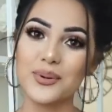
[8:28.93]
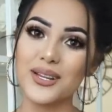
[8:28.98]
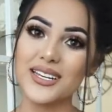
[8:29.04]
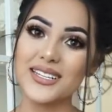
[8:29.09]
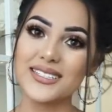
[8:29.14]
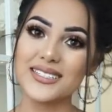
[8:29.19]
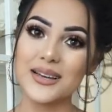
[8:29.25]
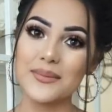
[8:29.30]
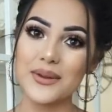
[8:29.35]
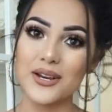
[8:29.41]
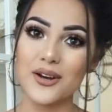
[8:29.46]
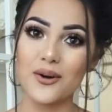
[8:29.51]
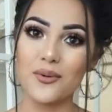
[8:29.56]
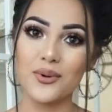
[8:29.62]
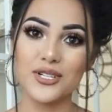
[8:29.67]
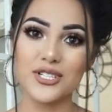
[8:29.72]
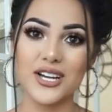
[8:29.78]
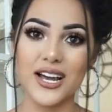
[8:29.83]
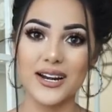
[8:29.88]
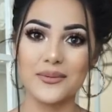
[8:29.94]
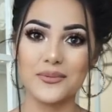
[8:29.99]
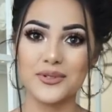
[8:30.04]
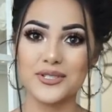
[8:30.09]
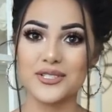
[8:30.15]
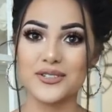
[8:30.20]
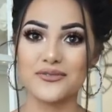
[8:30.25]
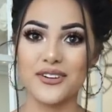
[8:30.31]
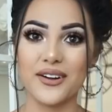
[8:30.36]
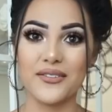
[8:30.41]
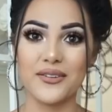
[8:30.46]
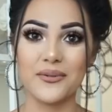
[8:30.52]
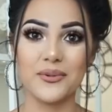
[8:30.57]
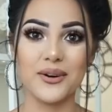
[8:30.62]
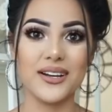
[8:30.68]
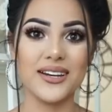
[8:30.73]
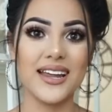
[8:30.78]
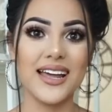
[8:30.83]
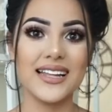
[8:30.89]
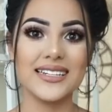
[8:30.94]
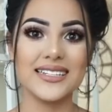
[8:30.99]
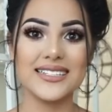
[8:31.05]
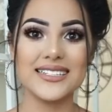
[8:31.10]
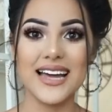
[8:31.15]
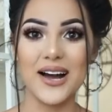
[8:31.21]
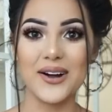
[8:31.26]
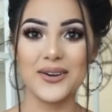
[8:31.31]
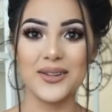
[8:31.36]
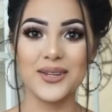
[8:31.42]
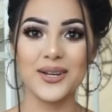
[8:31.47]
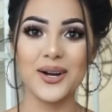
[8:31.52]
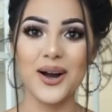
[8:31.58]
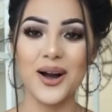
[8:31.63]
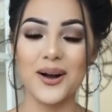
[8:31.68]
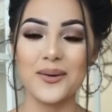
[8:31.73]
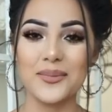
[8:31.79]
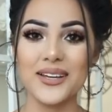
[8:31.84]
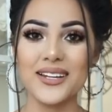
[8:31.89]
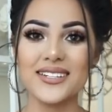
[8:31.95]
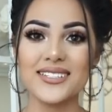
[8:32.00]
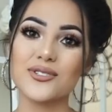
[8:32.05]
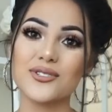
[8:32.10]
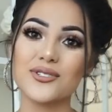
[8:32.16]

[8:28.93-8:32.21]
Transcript: Please let me know which item was your favorite one down in the comments.